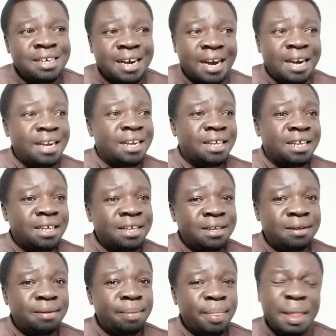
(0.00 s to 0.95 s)
And
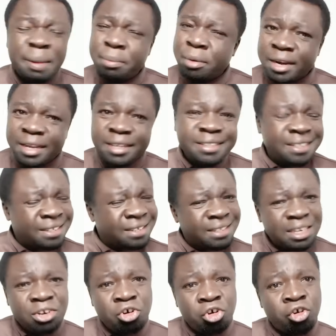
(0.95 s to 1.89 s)
uh, the protest is
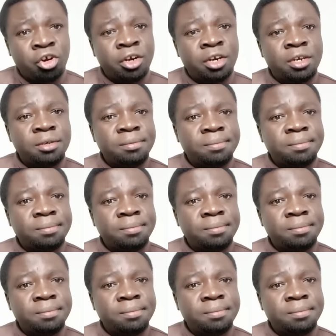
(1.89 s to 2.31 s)
still on.